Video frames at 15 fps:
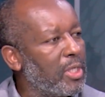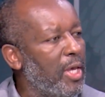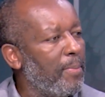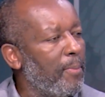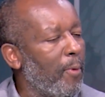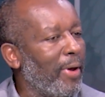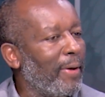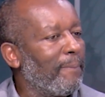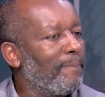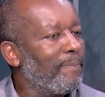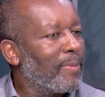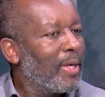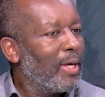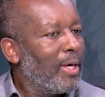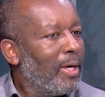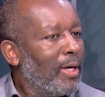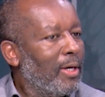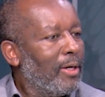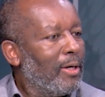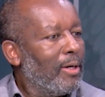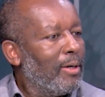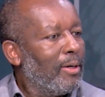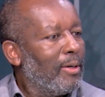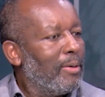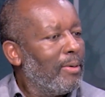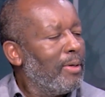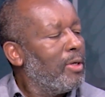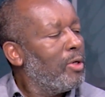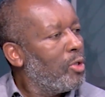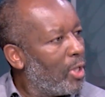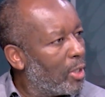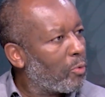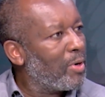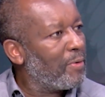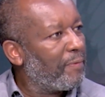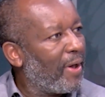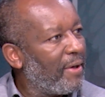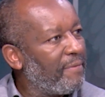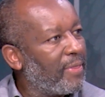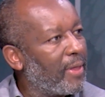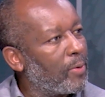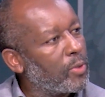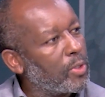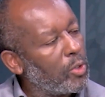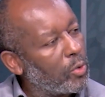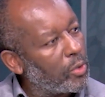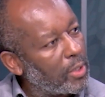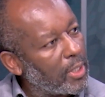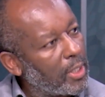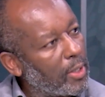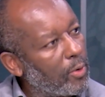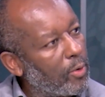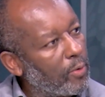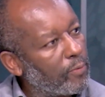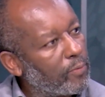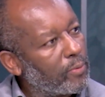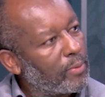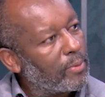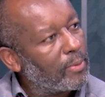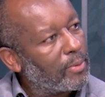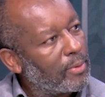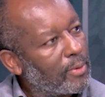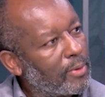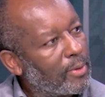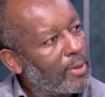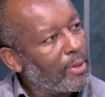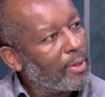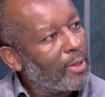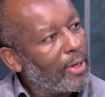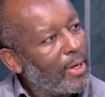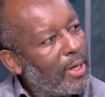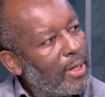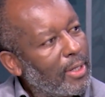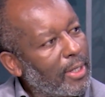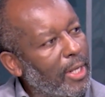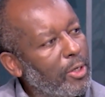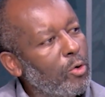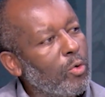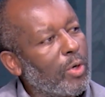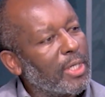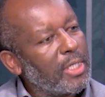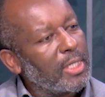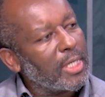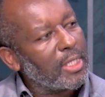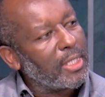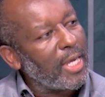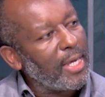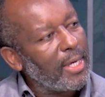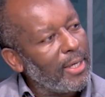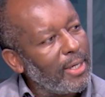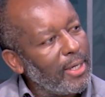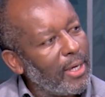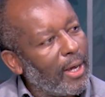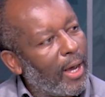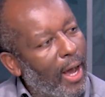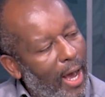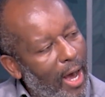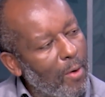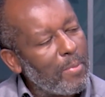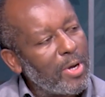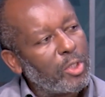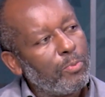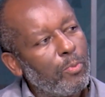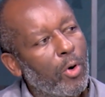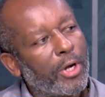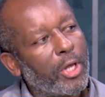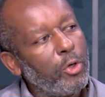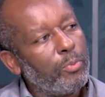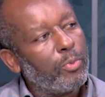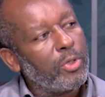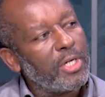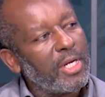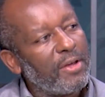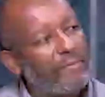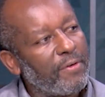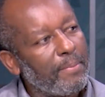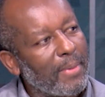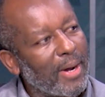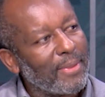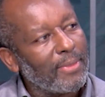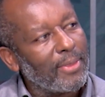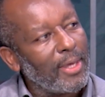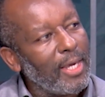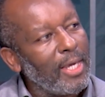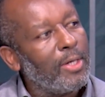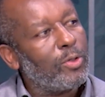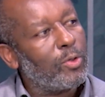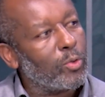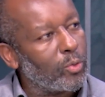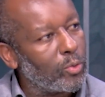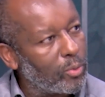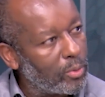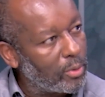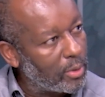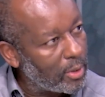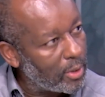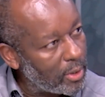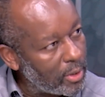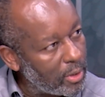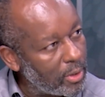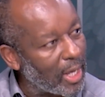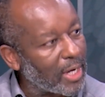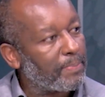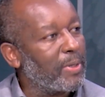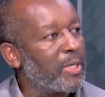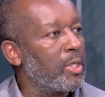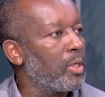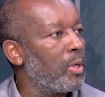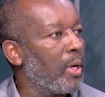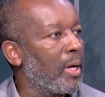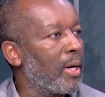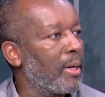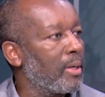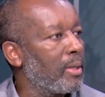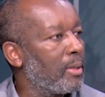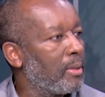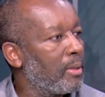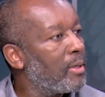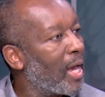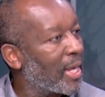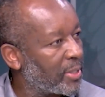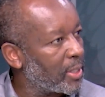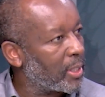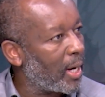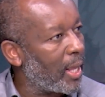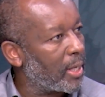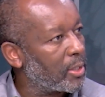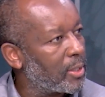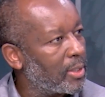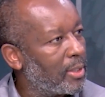same way. The 25,000 you're thinking of, can you look at it and say, how much more can you put in every month into that particular asset class?